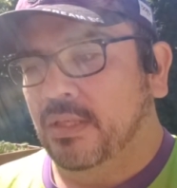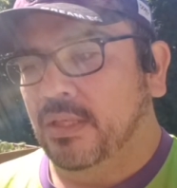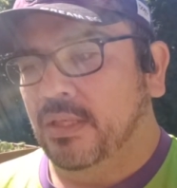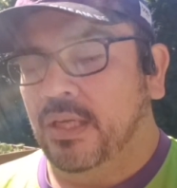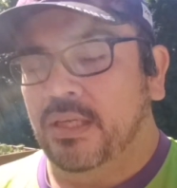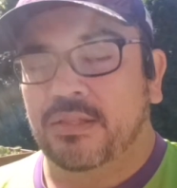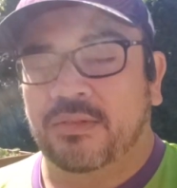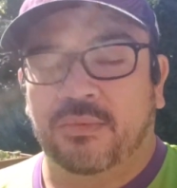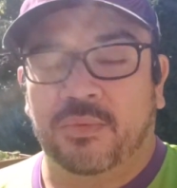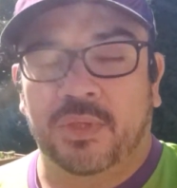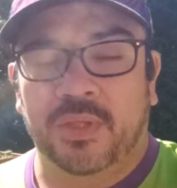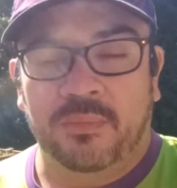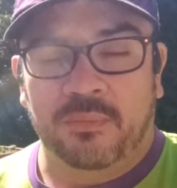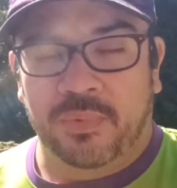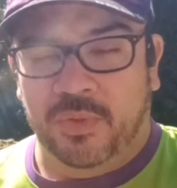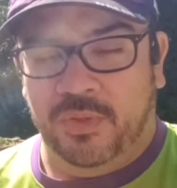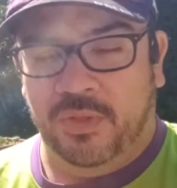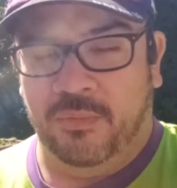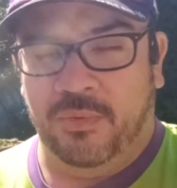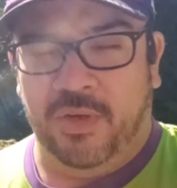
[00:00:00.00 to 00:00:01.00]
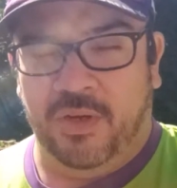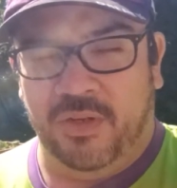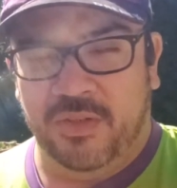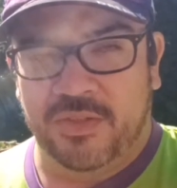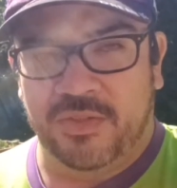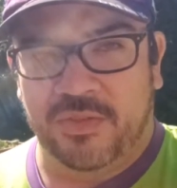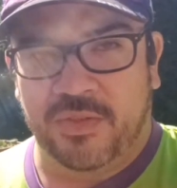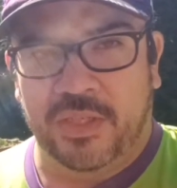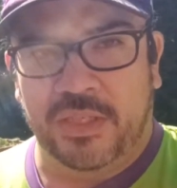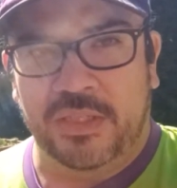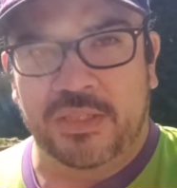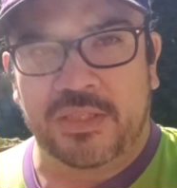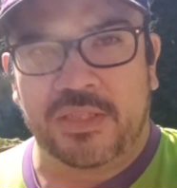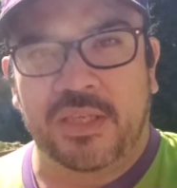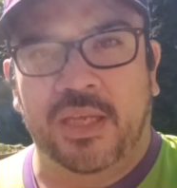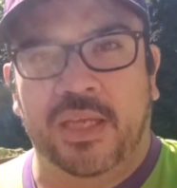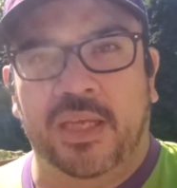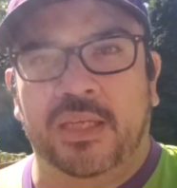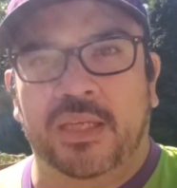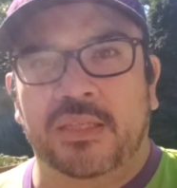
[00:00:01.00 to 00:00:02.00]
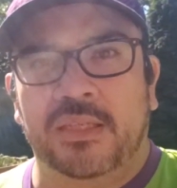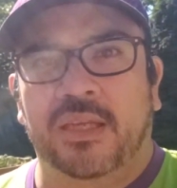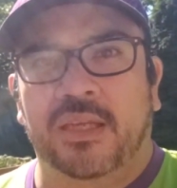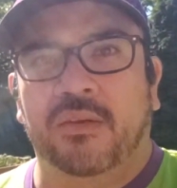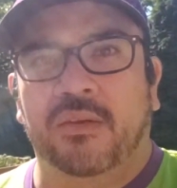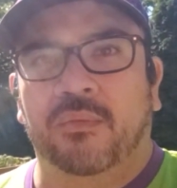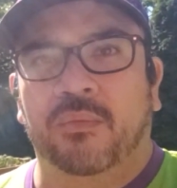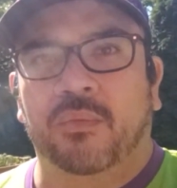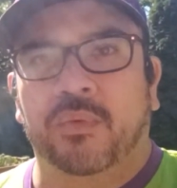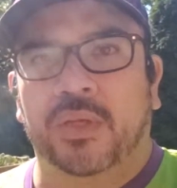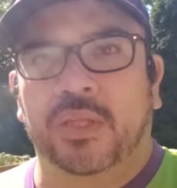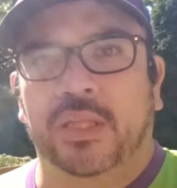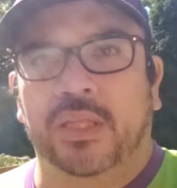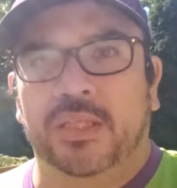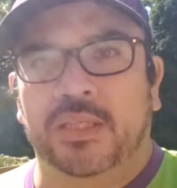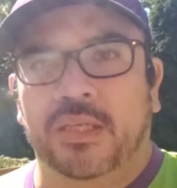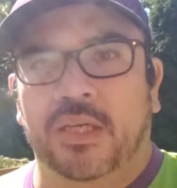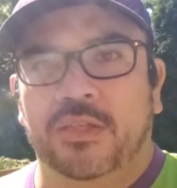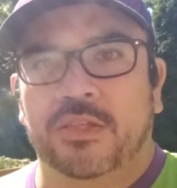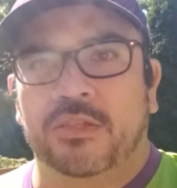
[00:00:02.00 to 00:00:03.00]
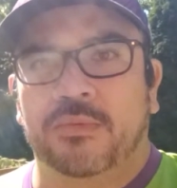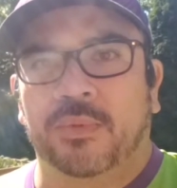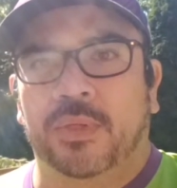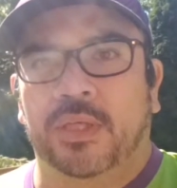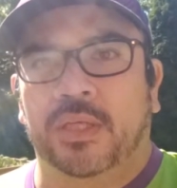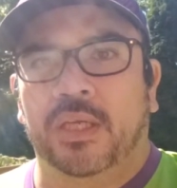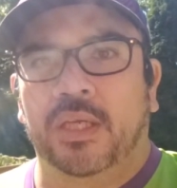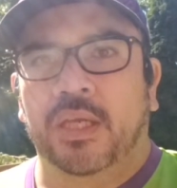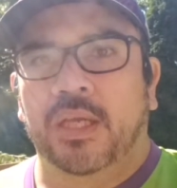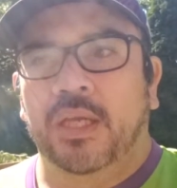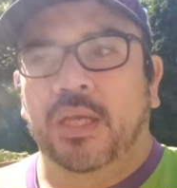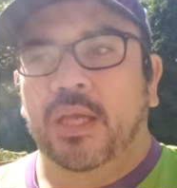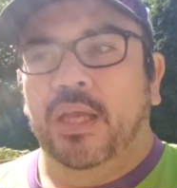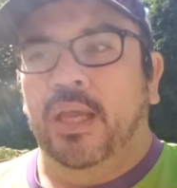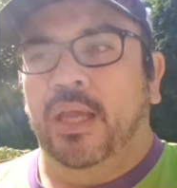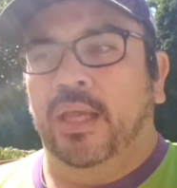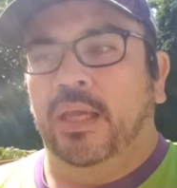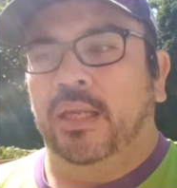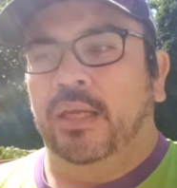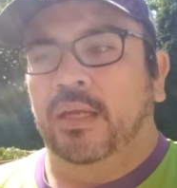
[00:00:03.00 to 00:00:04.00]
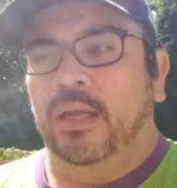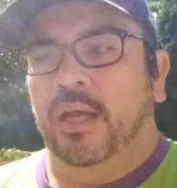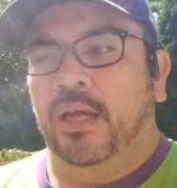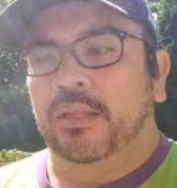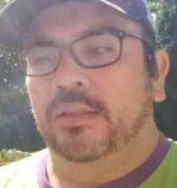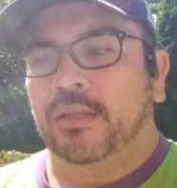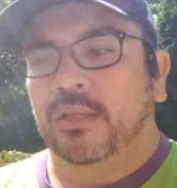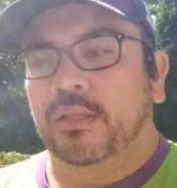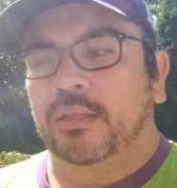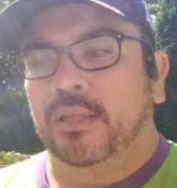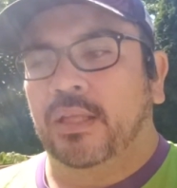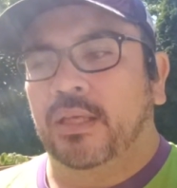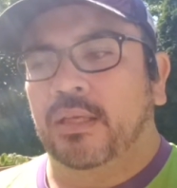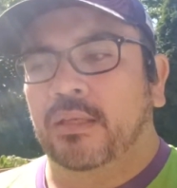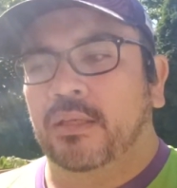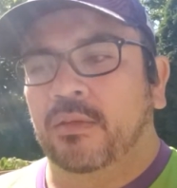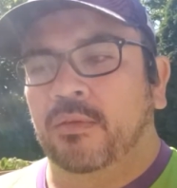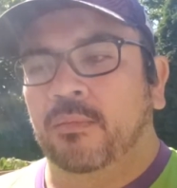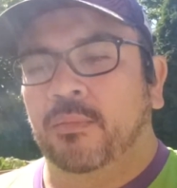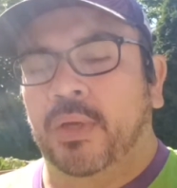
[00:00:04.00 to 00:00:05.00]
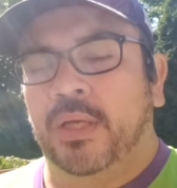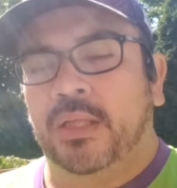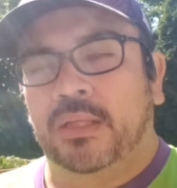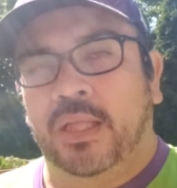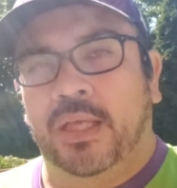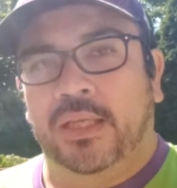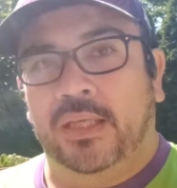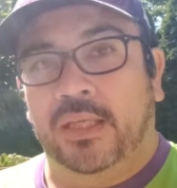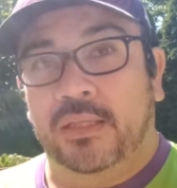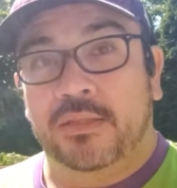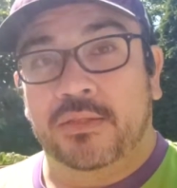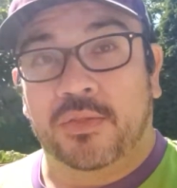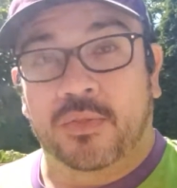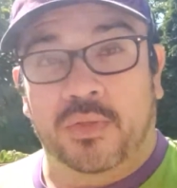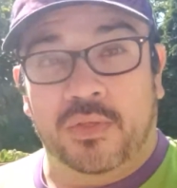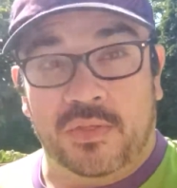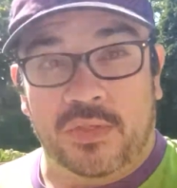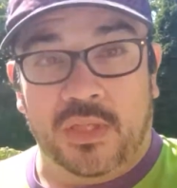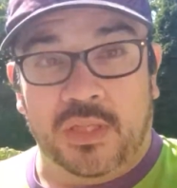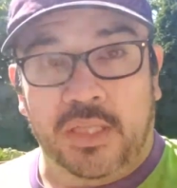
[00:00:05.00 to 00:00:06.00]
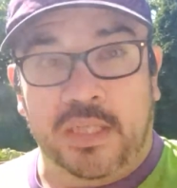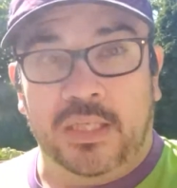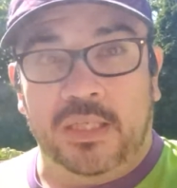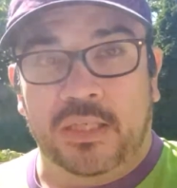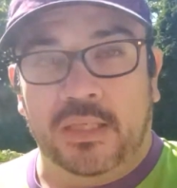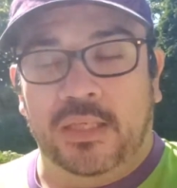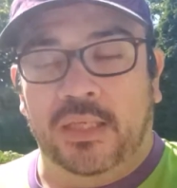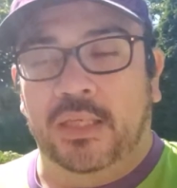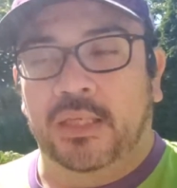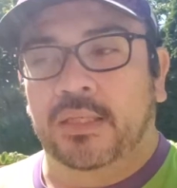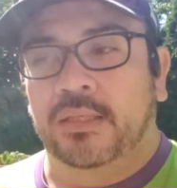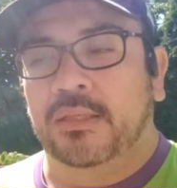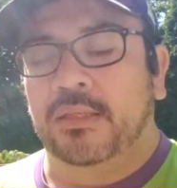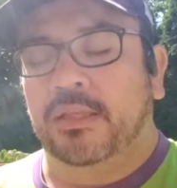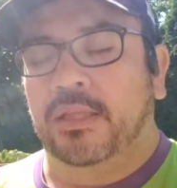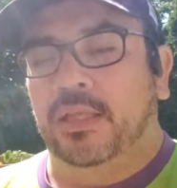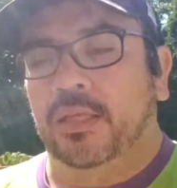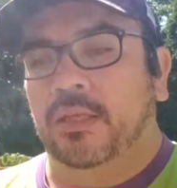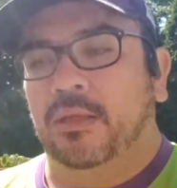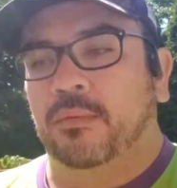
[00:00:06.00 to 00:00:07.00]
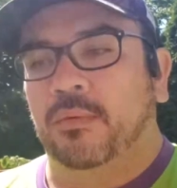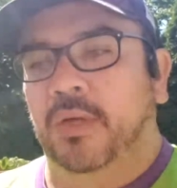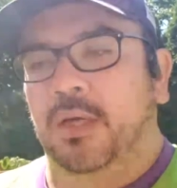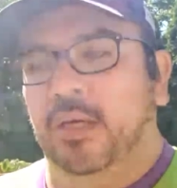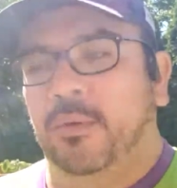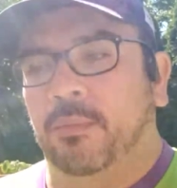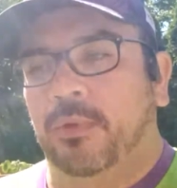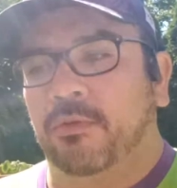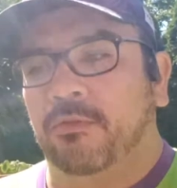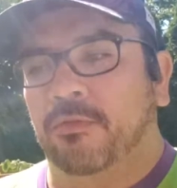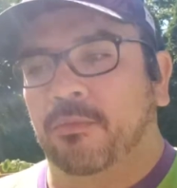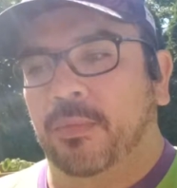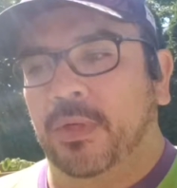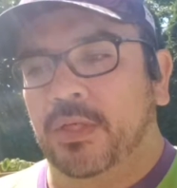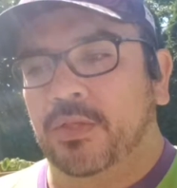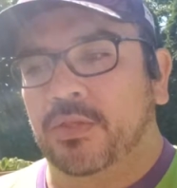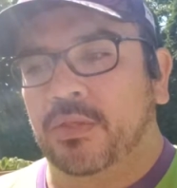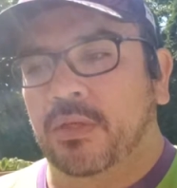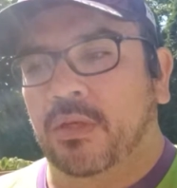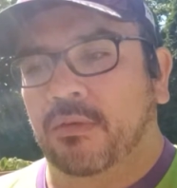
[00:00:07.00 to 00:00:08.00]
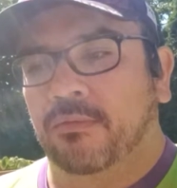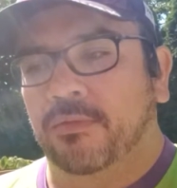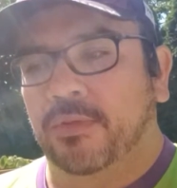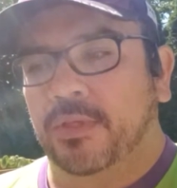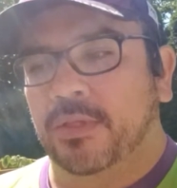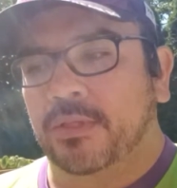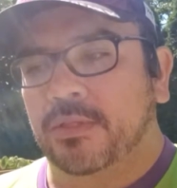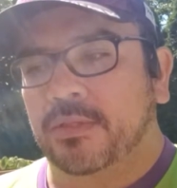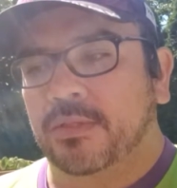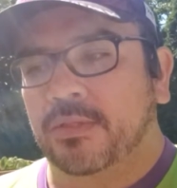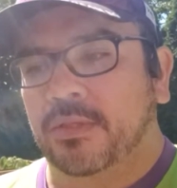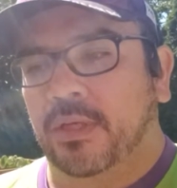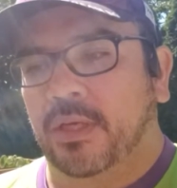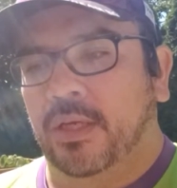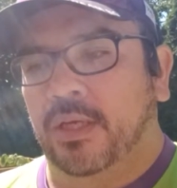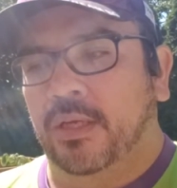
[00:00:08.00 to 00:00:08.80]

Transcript: gosh, it really pulled on my heartstrings and it really touched me, and I thought that you might like it. So there's a link in the information of this